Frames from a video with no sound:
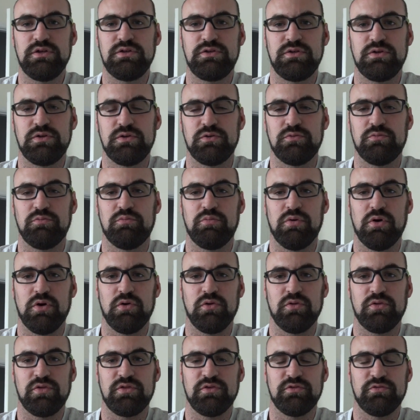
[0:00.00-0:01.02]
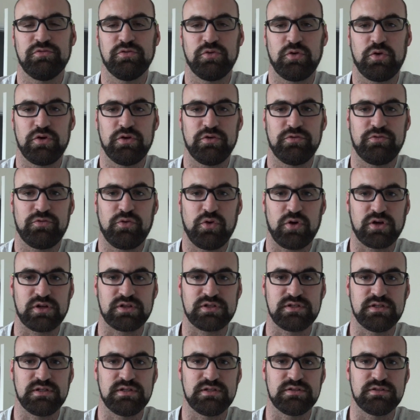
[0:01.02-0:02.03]
to both Florida
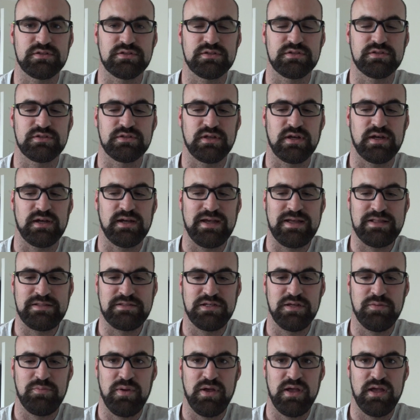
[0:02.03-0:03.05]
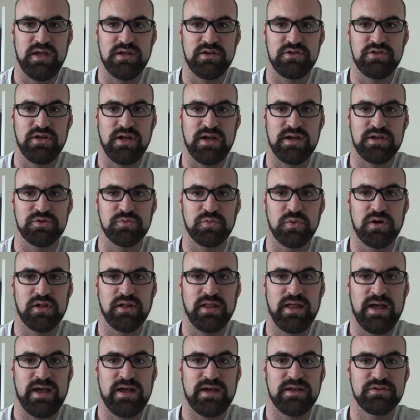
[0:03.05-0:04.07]
Forks' Etsy page as
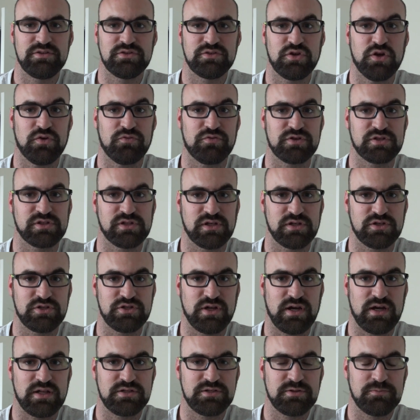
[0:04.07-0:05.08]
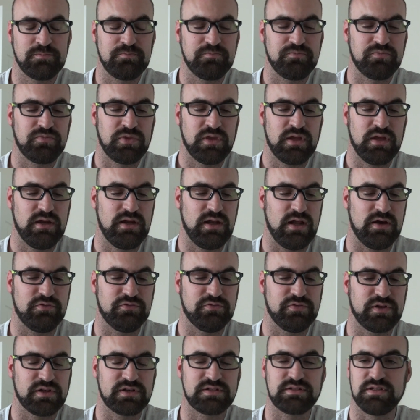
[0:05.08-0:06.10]
well as Go for Slingshots. Now,
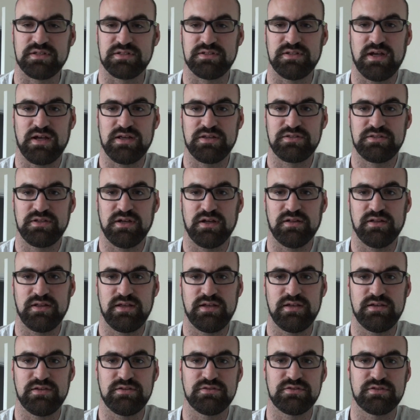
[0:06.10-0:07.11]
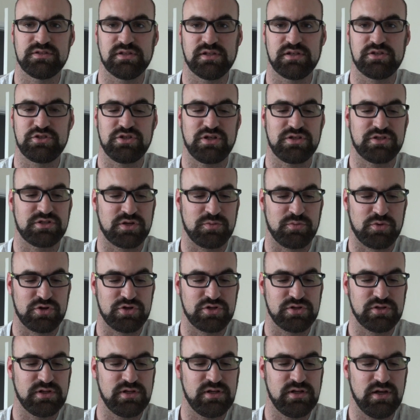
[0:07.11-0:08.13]
Flix does not sell his slingshots
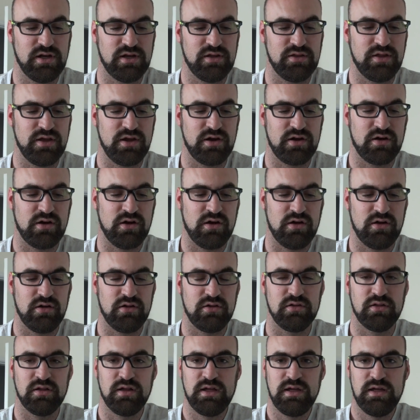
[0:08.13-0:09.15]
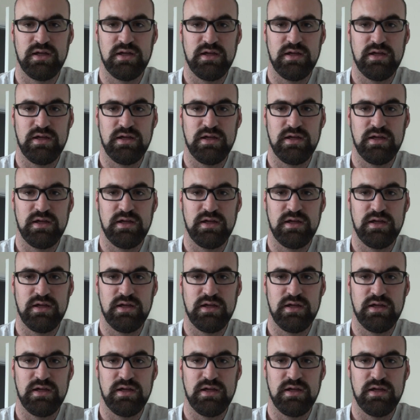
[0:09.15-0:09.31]
commercially. They are all